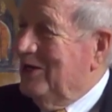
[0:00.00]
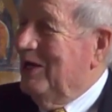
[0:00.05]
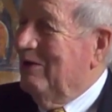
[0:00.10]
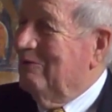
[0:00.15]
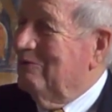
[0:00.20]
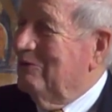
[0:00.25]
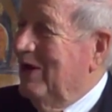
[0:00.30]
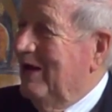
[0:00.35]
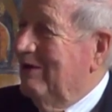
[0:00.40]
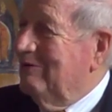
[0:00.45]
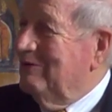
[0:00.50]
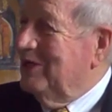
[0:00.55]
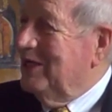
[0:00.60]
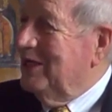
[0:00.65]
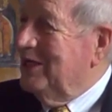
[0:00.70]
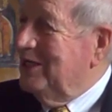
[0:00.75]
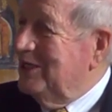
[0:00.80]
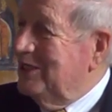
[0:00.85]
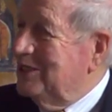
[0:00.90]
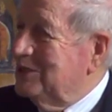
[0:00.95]
never
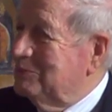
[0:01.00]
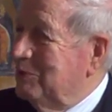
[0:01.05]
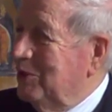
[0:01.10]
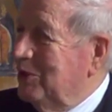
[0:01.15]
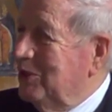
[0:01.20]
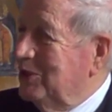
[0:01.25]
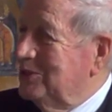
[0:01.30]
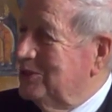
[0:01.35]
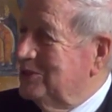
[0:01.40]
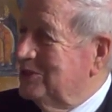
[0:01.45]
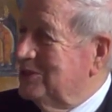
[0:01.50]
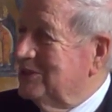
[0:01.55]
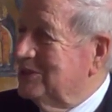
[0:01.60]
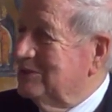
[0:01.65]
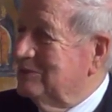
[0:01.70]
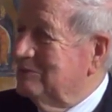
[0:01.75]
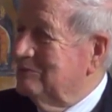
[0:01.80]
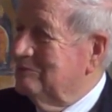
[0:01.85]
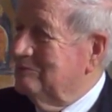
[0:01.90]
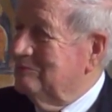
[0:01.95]
having any experience,
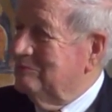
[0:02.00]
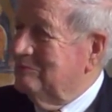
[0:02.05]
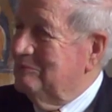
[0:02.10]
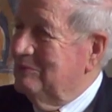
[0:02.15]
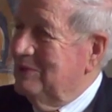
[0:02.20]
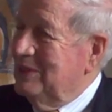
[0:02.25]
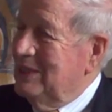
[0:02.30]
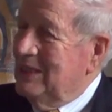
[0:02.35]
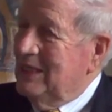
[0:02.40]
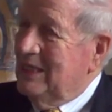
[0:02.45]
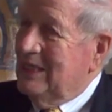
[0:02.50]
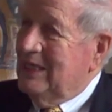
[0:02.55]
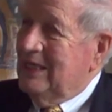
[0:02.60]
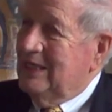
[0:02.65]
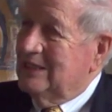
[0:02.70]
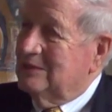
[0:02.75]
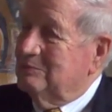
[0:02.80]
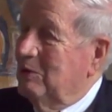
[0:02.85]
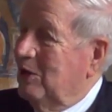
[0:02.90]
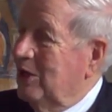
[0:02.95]
his,
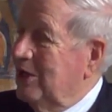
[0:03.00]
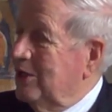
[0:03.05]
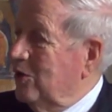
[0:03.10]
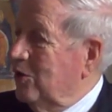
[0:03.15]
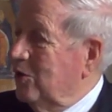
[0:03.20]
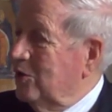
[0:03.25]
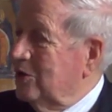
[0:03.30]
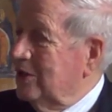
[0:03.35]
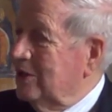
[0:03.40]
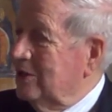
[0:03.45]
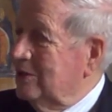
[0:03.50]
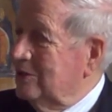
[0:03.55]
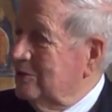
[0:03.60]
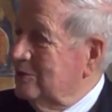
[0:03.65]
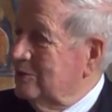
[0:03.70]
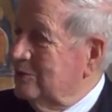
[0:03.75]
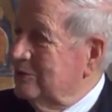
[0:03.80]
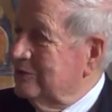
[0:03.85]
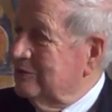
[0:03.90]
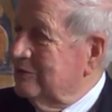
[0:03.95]
his, marrying Olga,
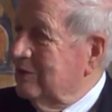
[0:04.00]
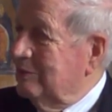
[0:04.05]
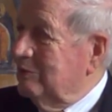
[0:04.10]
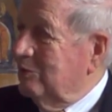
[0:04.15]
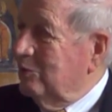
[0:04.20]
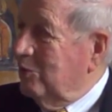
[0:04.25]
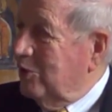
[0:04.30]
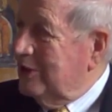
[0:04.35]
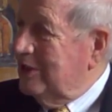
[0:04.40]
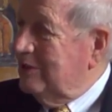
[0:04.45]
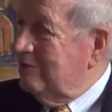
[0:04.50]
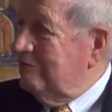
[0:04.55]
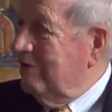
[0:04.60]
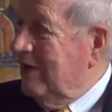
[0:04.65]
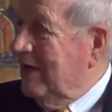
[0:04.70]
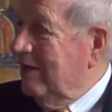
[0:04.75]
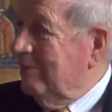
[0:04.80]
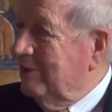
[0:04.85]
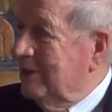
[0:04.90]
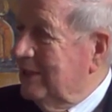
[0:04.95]
who was from a working
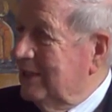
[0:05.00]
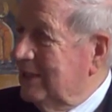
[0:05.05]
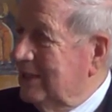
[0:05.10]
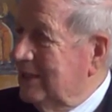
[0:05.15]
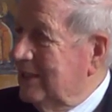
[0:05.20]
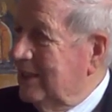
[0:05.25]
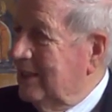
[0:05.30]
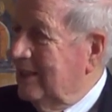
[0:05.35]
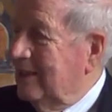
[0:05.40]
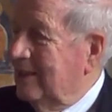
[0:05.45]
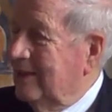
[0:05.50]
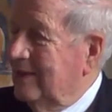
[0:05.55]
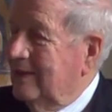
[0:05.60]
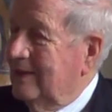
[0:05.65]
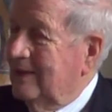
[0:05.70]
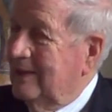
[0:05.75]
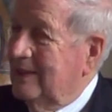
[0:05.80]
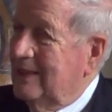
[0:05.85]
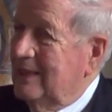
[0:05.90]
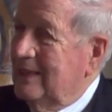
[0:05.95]
family,
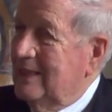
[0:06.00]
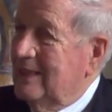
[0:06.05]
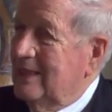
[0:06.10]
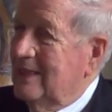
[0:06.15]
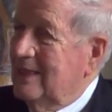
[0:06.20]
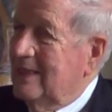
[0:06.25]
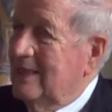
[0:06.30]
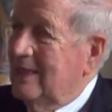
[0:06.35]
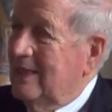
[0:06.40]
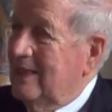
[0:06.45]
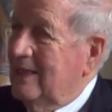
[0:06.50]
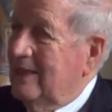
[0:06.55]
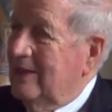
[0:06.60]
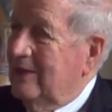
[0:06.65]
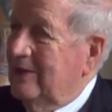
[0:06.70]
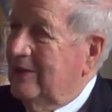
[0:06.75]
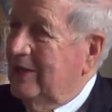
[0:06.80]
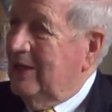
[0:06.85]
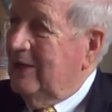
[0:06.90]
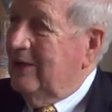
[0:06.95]
uh,
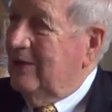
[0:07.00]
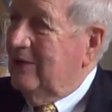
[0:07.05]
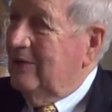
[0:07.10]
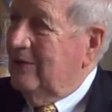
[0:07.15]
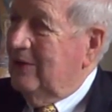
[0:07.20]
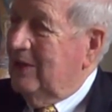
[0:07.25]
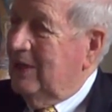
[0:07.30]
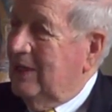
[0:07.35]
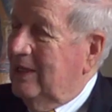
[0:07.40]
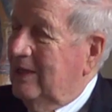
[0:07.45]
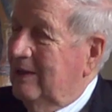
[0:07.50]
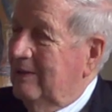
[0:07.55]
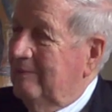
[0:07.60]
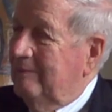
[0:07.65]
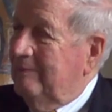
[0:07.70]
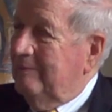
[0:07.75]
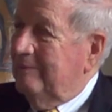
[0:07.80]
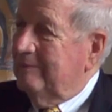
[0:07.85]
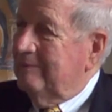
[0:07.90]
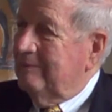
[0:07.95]
their,
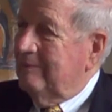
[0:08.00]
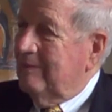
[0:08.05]
um,